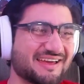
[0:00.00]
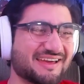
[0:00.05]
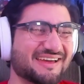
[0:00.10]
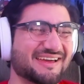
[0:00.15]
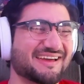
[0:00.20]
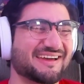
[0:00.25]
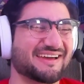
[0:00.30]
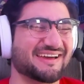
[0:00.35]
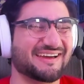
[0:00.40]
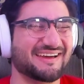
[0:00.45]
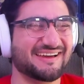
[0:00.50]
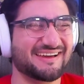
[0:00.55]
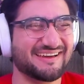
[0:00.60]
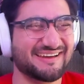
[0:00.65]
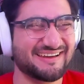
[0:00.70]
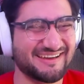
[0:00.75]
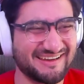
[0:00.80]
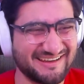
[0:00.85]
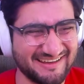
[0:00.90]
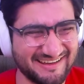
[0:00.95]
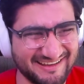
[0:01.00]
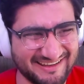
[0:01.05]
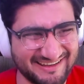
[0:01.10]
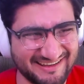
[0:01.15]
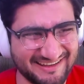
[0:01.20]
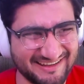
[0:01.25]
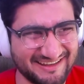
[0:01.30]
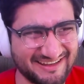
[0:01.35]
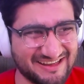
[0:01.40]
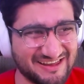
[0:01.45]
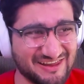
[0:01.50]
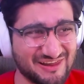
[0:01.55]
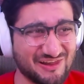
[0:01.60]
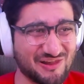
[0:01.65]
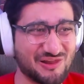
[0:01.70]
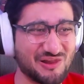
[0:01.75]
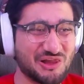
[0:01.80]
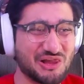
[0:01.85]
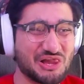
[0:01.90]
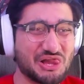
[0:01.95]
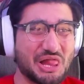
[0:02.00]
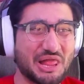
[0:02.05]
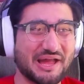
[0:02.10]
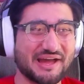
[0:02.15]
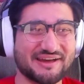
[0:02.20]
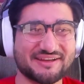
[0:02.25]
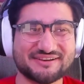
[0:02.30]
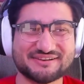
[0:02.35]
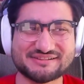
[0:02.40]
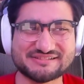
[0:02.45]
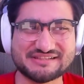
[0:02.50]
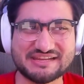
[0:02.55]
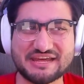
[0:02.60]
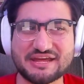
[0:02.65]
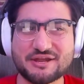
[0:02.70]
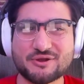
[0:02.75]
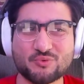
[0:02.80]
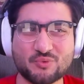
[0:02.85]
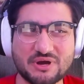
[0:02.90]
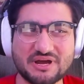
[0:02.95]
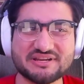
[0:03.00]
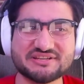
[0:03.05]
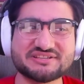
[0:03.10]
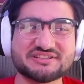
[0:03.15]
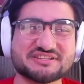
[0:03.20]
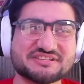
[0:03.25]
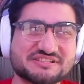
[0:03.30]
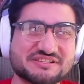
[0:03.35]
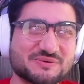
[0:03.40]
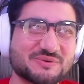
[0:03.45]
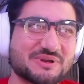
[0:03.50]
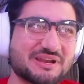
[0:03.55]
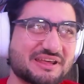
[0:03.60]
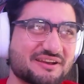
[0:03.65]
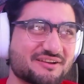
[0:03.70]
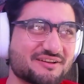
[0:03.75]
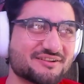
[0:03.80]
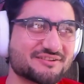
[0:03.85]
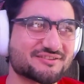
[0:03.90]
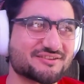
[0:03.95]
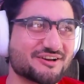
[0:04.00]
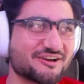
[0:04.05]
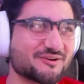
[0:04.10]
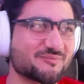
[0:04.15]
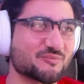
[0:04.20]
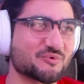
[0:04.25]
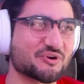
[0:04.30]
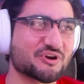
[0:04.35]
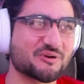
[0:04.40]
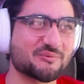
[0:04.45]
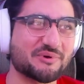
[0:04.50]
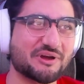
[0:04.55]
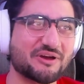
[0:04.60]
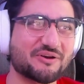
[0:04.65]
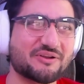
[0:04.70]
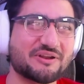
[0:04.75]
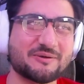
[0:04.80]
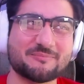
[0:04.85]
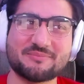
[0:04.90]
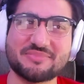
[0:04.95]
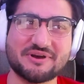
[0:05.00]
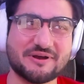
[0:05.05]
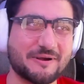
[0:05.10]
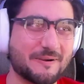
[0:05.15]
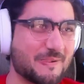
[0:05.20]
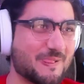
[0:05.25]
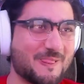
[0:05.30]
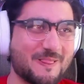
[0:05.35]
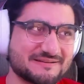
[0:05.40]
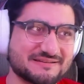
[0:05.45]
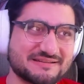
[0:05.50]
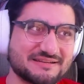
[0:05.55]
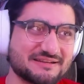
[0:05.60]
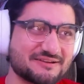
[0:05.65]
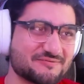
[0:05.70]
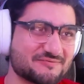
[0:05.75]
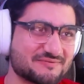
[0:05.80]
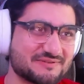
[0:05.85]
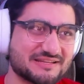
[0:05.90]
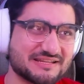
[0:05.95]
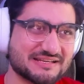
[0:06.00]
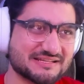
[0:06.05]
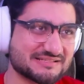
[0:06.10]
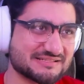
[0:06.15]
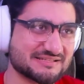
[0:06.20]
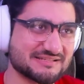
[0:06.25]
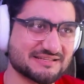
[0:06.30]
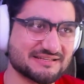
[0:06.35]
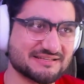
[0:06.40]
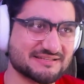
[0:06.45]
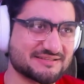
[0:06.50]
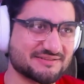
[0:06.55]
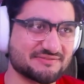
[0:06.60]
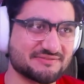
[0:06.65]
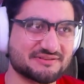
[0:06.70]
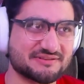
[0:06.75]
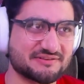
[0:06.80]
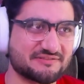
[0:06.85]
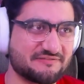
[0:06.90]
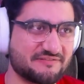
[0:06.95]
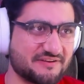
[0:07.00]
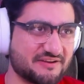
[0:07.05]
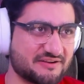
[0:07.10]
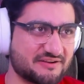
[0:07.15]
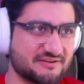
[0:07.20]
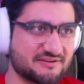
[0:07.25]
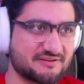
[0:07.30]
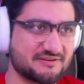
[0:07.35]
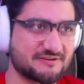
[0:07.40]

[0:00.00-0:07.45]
I understand why she's doing it, and I'll talk more about it, but she doesn't need to interfere.